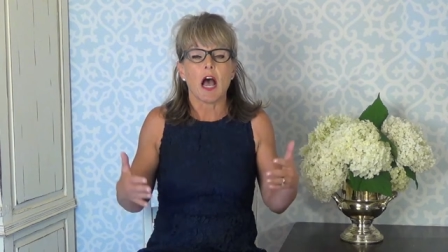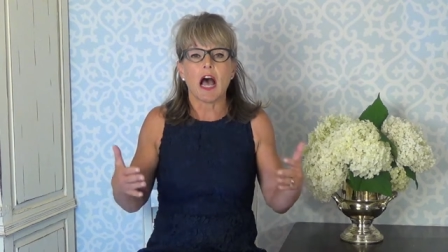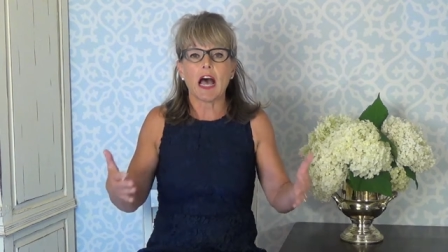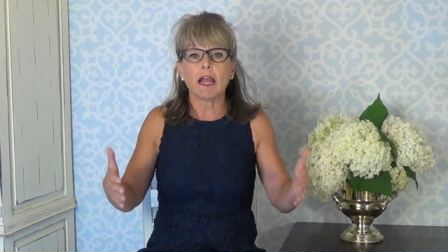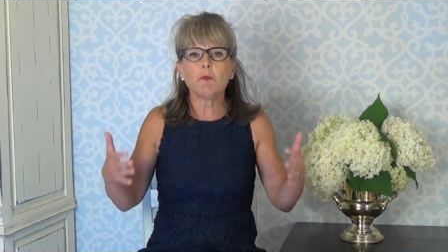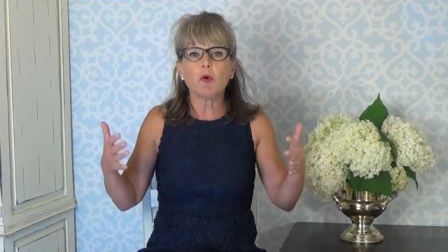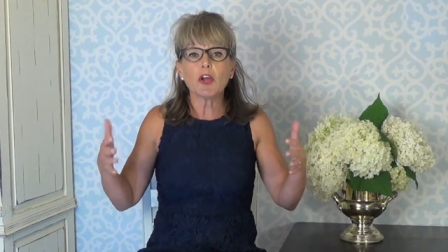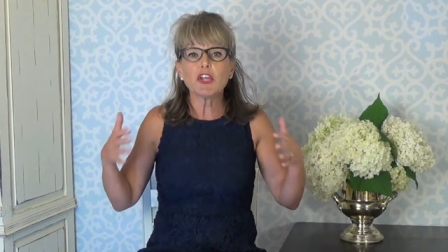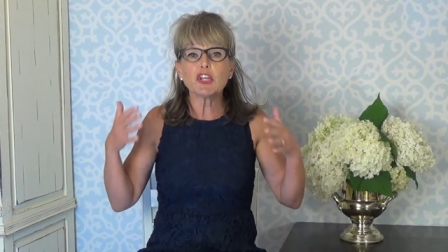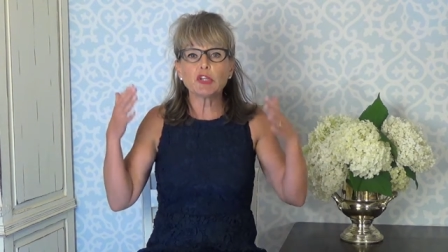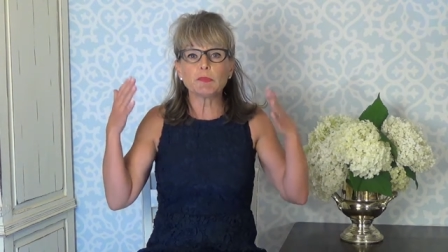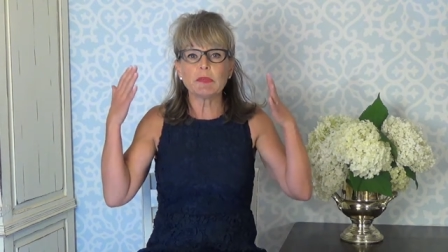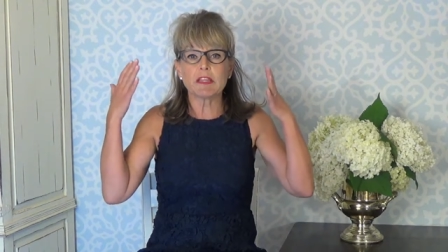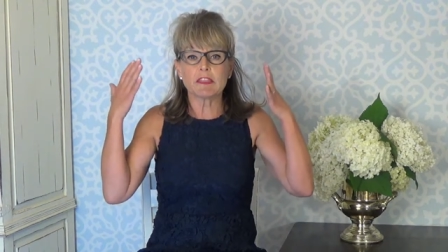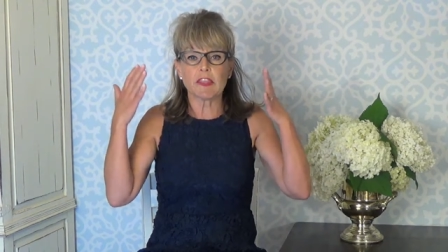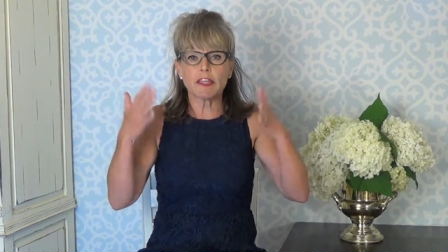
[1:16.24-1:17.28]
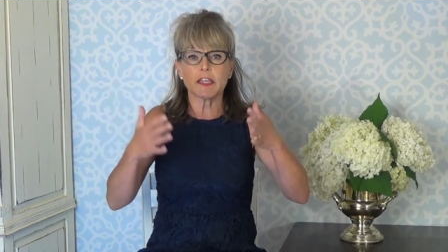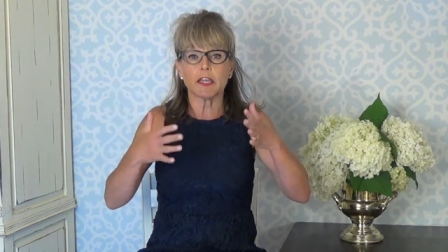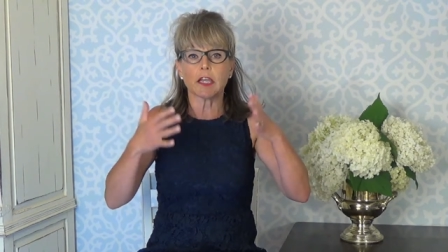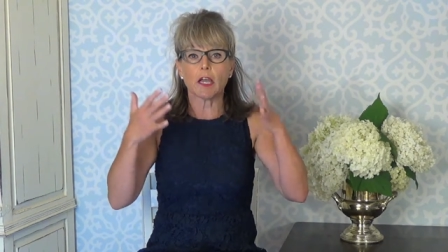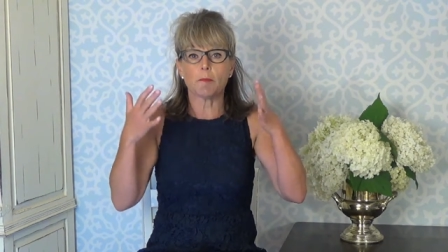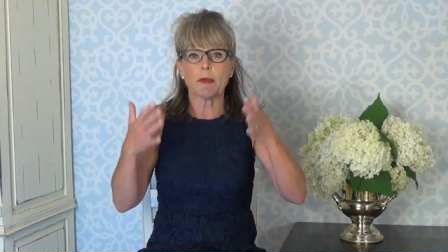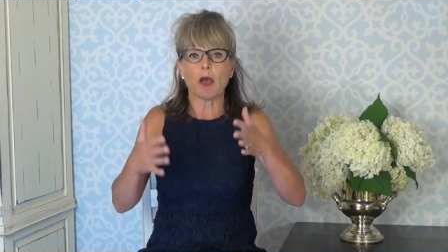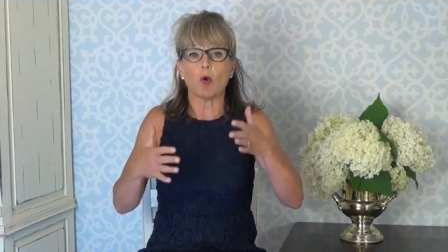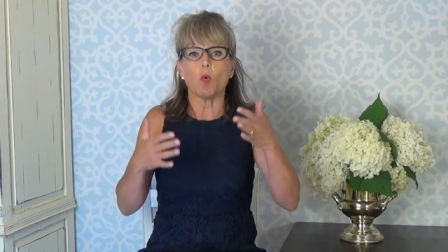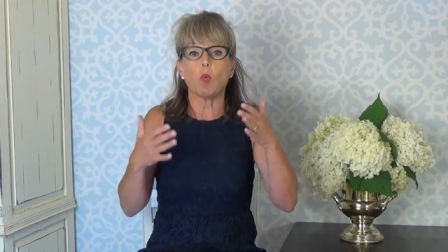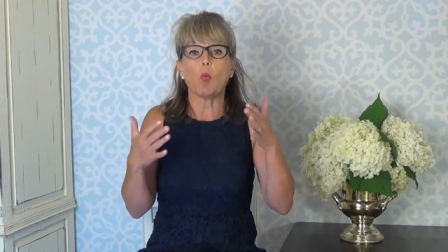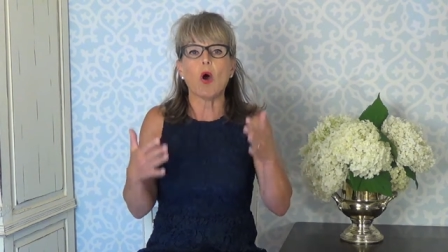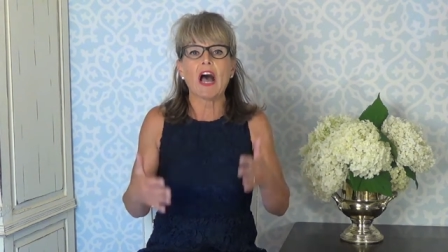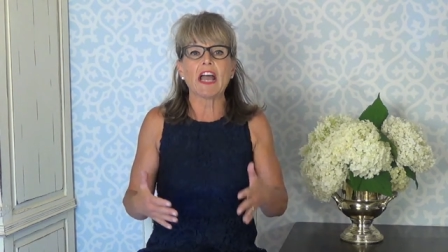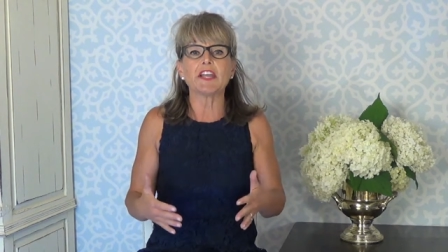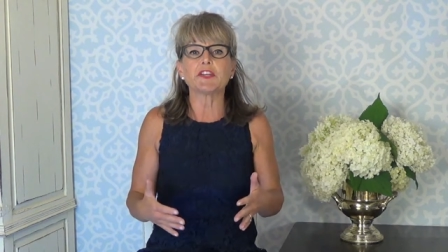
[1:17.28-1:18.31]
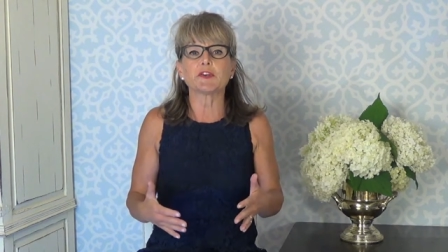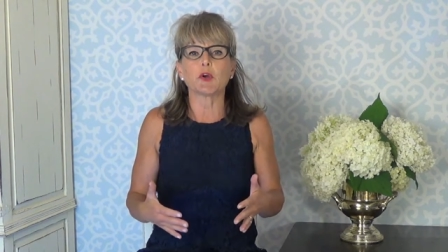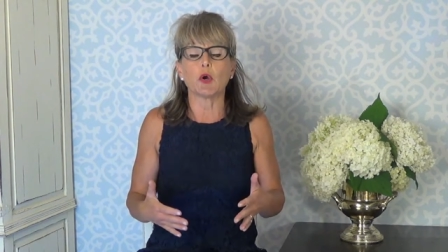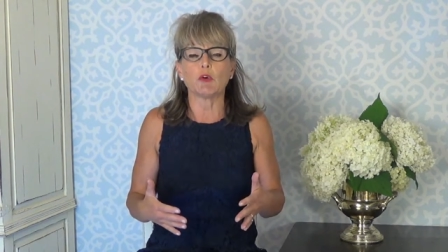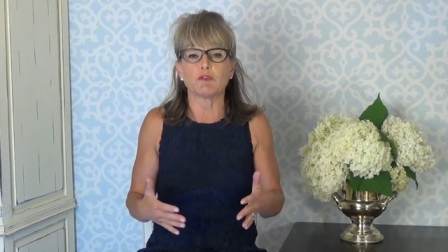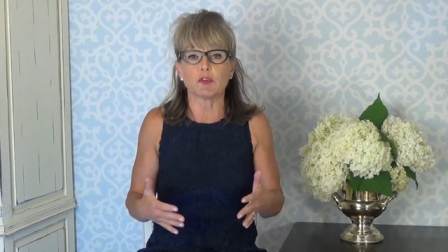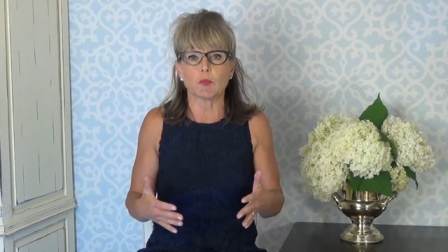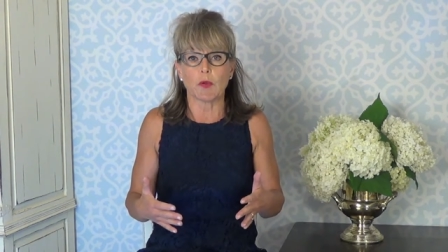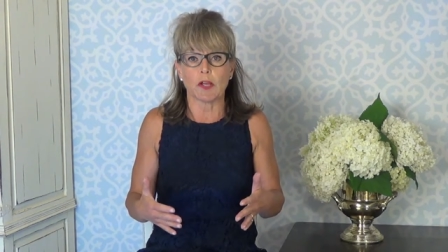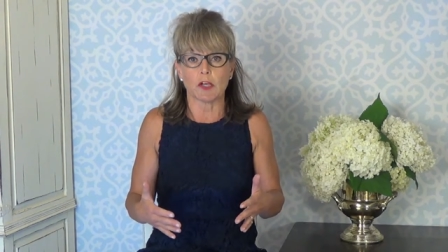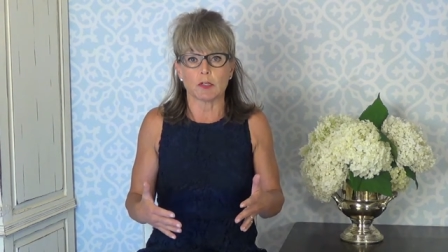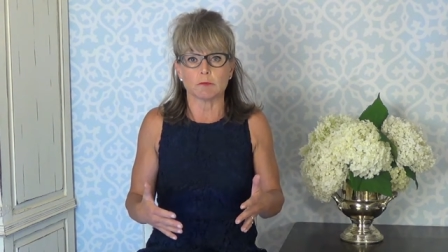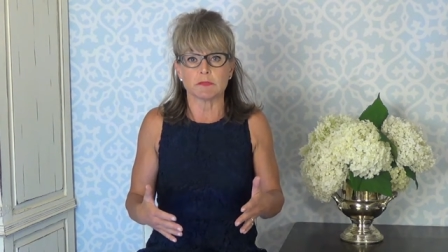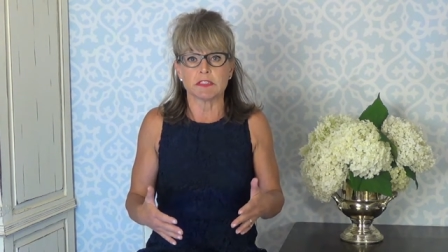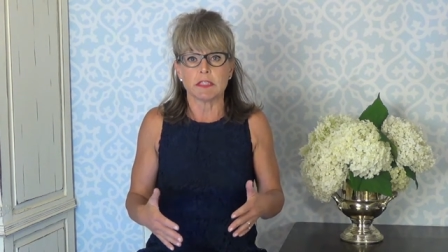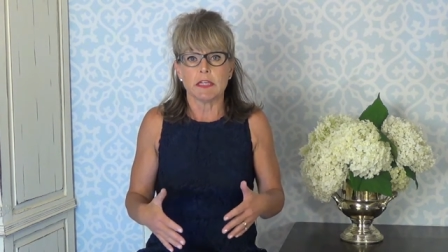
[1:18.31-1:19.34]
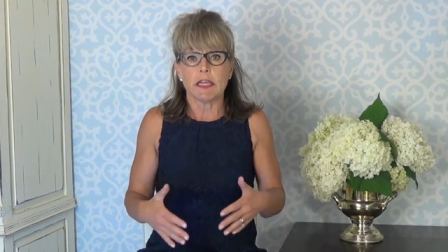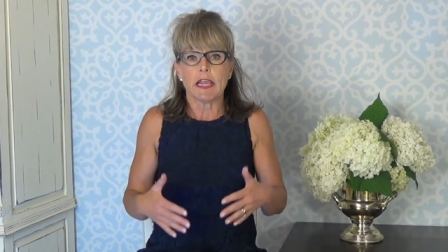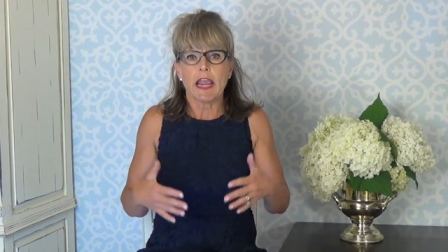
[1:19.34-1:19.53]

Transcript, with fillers: I want you to be thinking about why you're overwhelmed